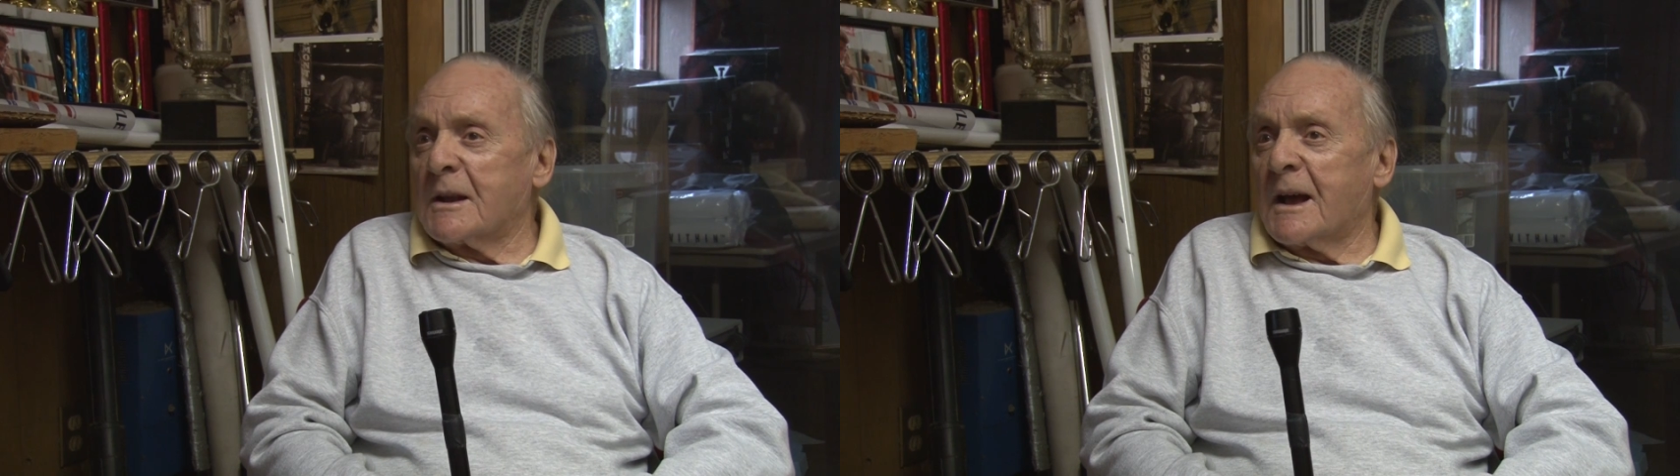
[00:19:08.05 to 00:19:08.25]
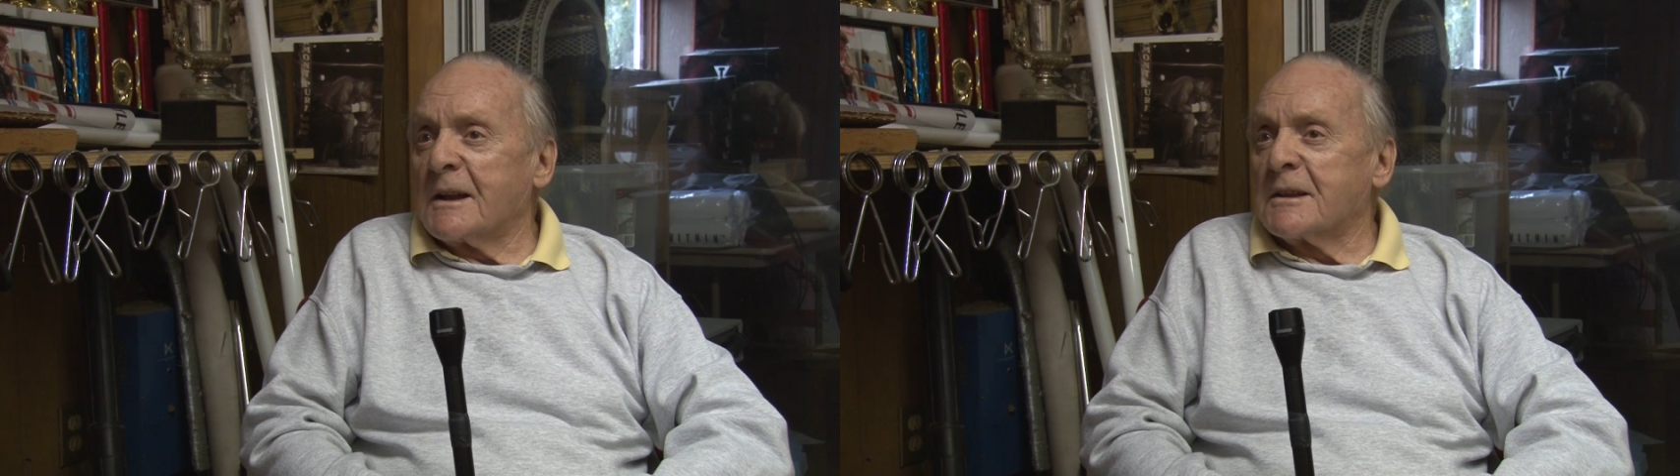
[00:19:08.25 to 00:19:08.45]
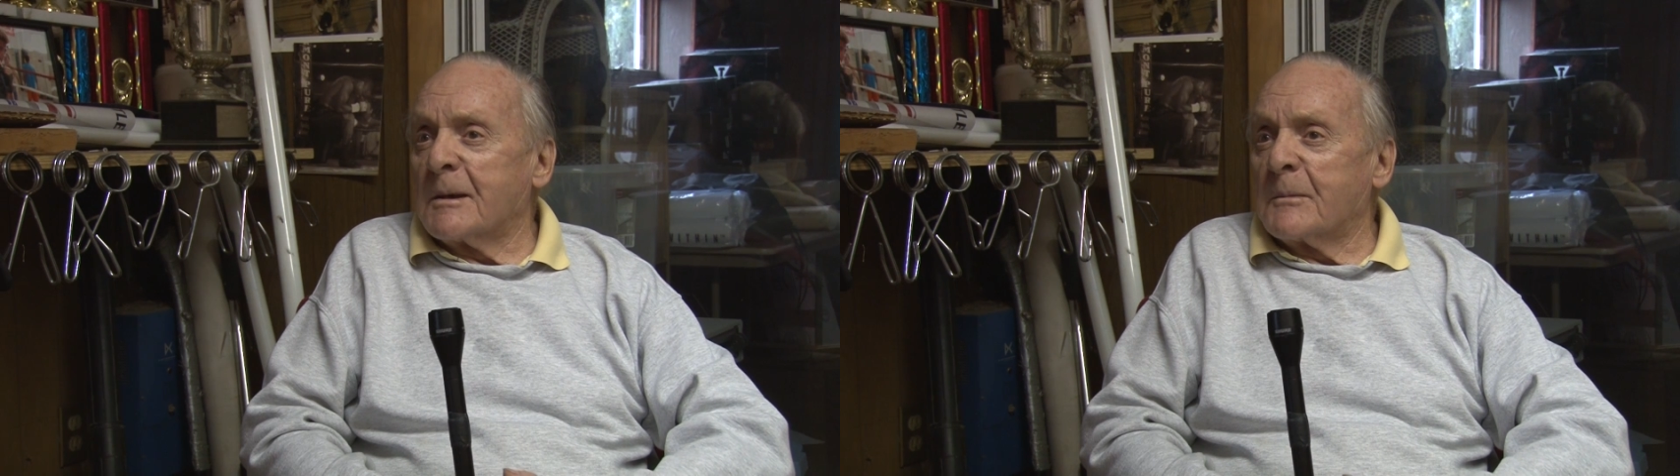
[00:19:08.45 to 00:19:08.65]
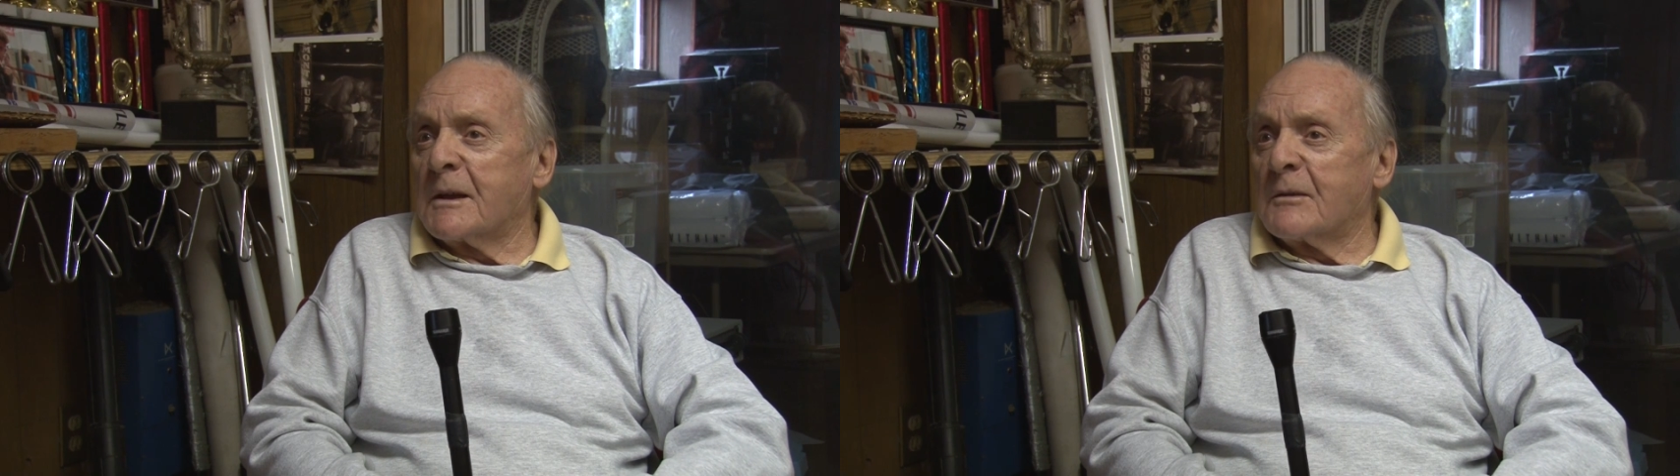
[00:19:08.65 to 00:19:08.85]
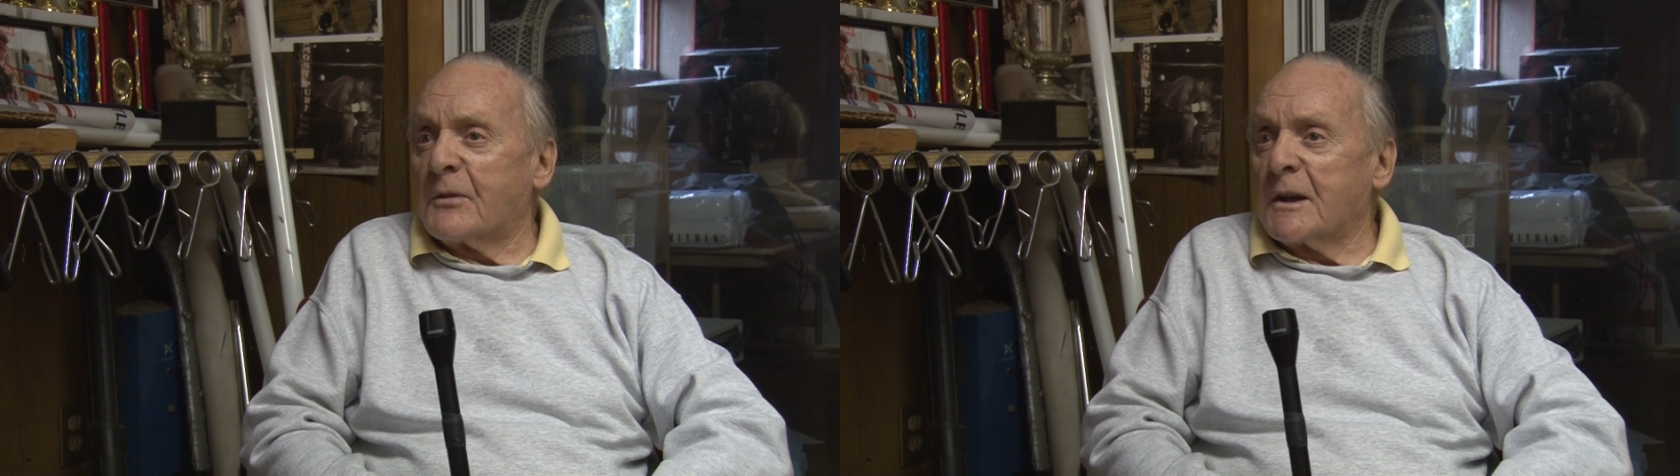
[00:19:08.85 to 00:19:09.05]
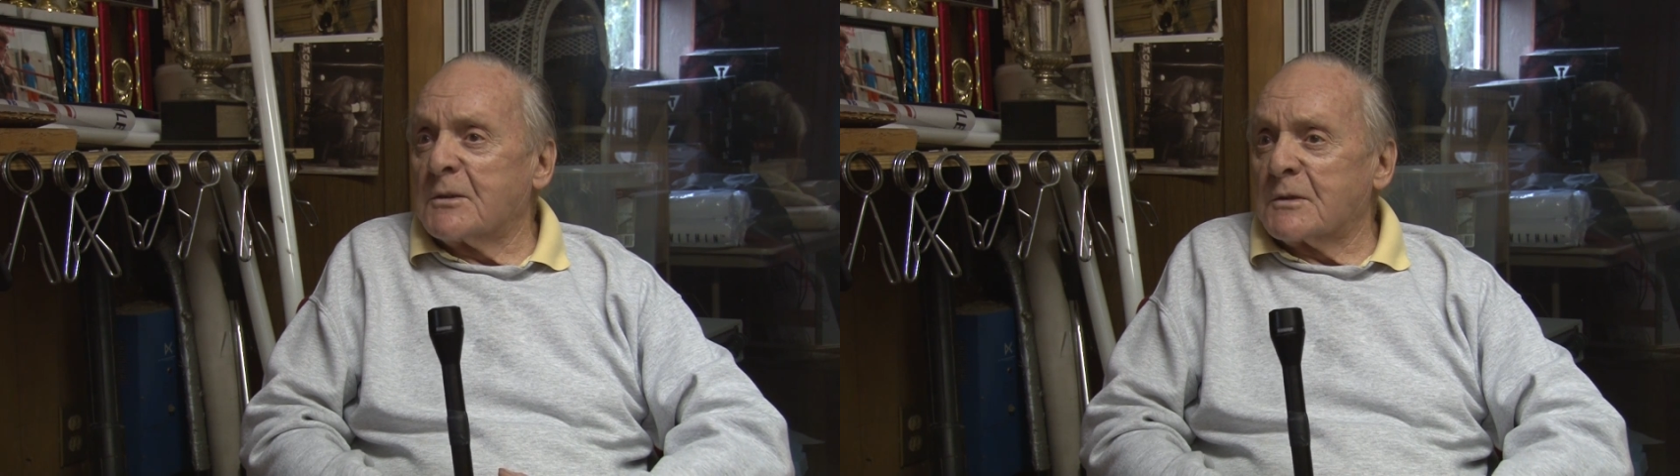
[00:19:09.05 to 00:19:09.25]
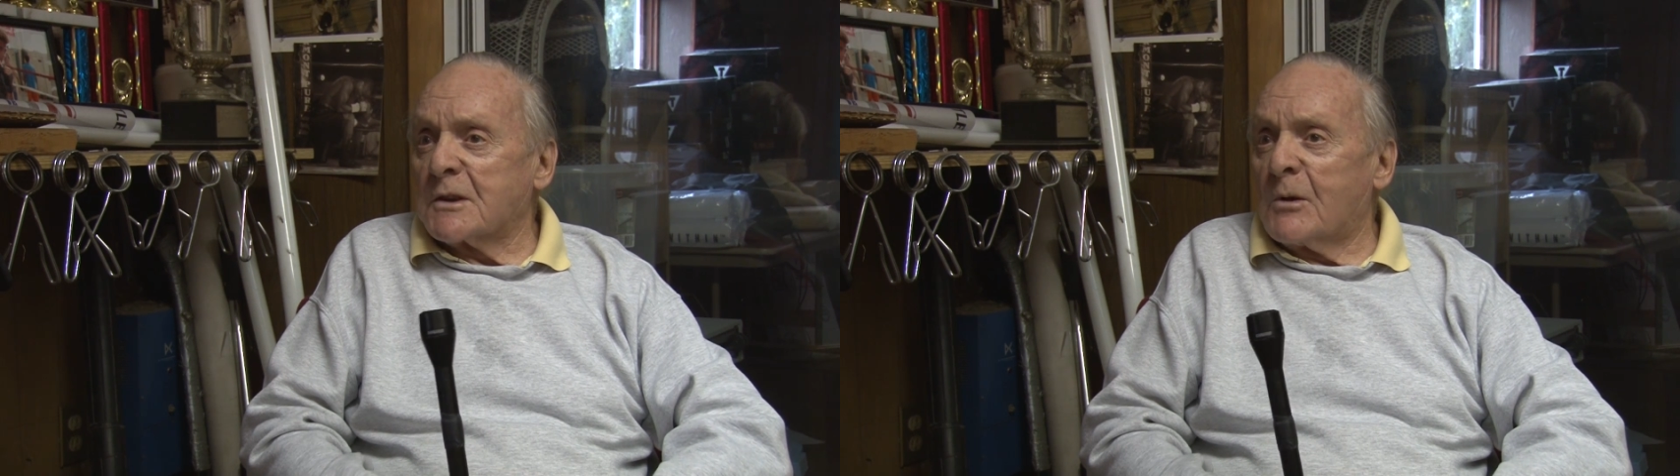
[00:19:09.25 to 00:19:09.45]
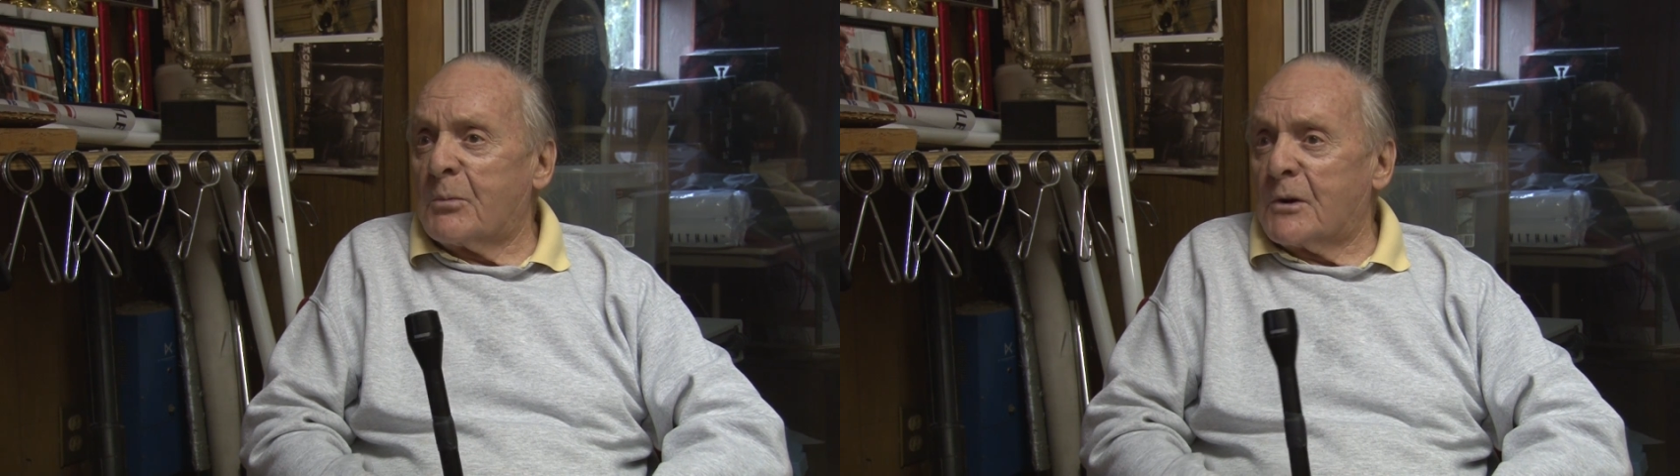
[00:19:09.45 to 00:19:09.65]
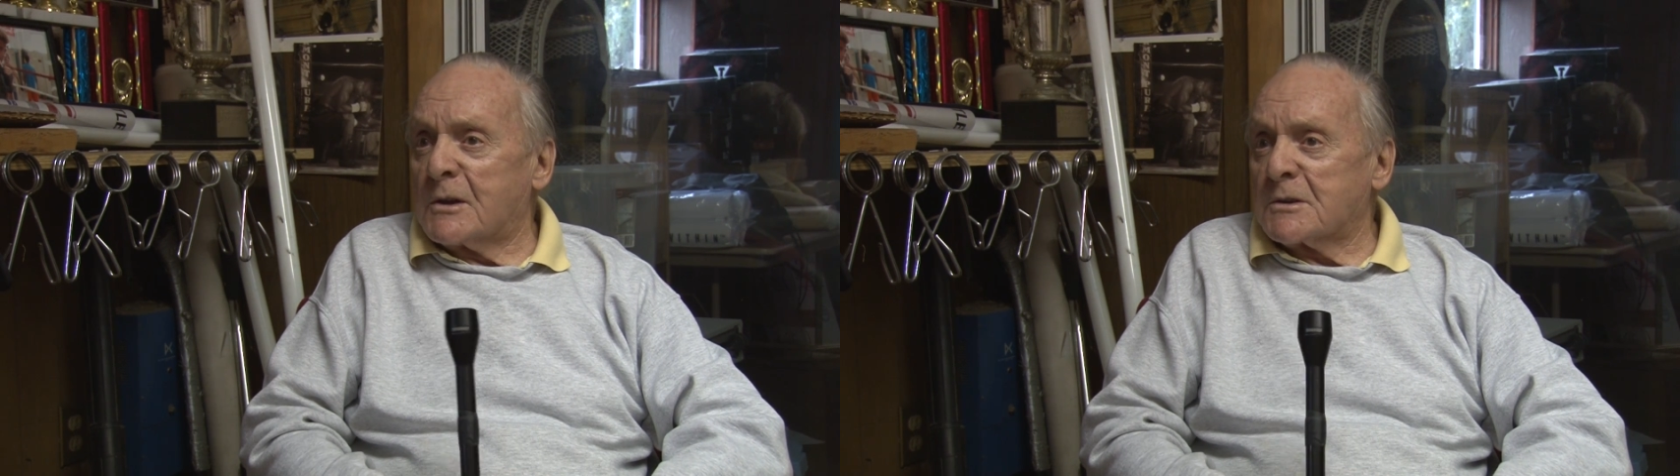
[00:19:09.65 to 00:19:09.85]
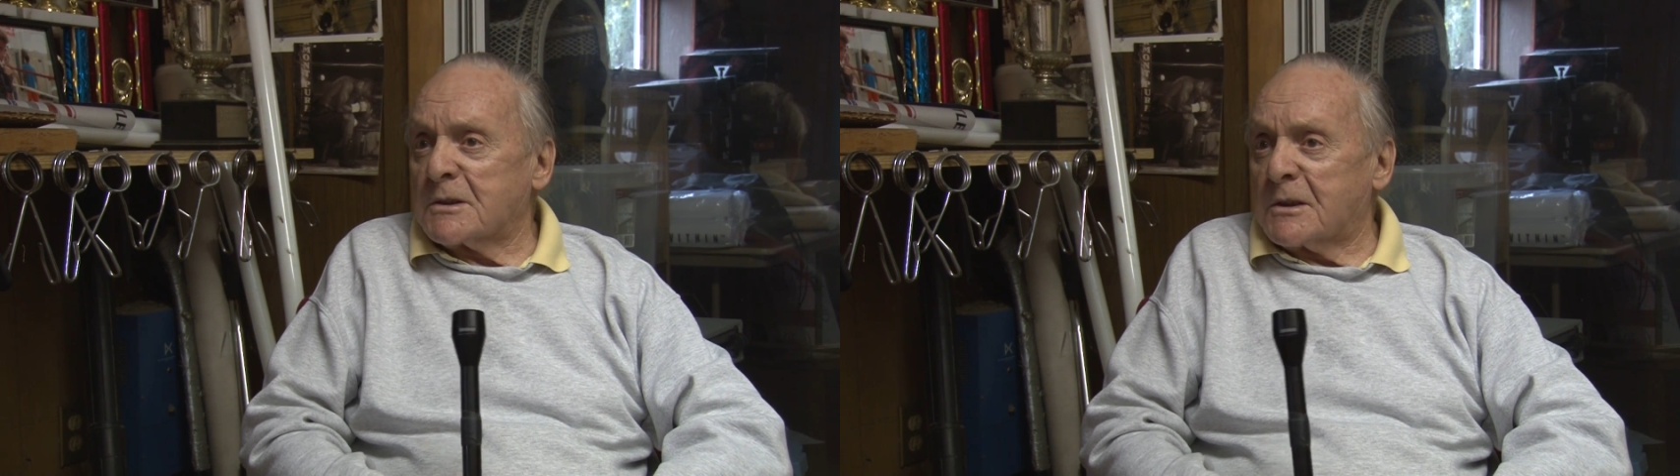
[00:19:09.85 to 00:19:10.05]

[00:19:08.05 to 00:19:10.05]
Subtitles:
had a hard time getting fights for southpaws.